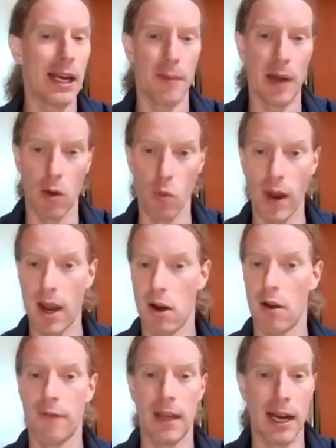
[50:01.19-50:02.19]
Am I aware
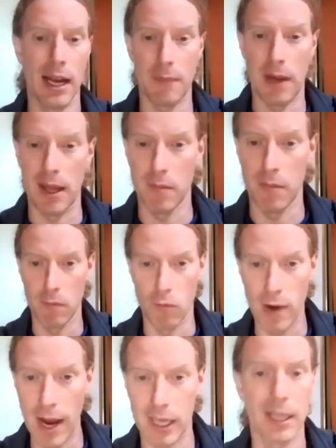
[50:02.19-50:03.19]
of it? Am I
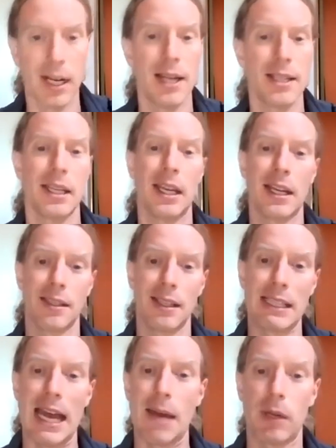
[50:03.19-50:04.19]
recognizing it as
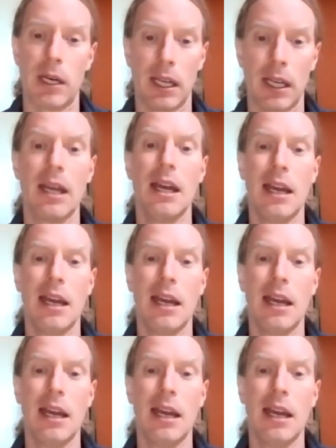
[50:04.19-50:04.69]
it's happening?